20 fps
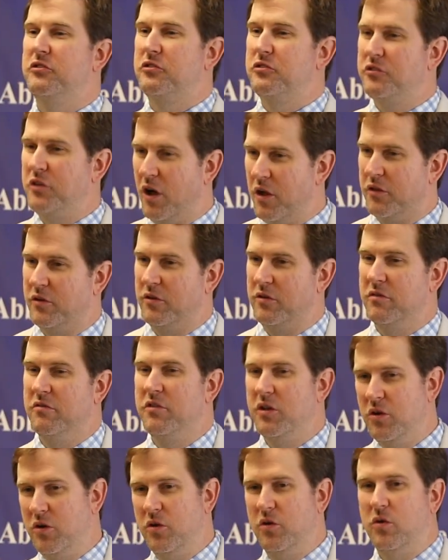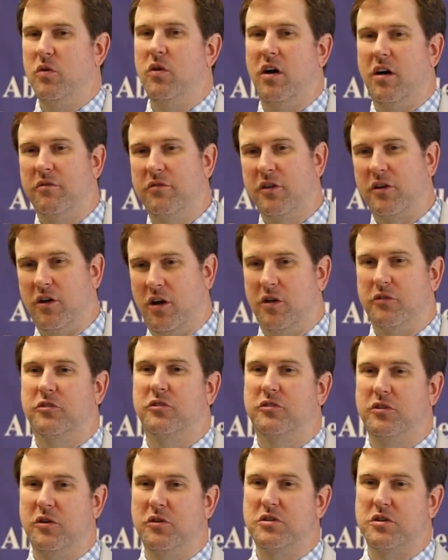Southern view of the
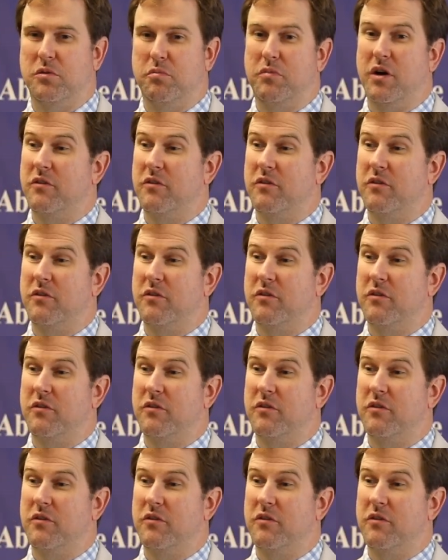Constitution.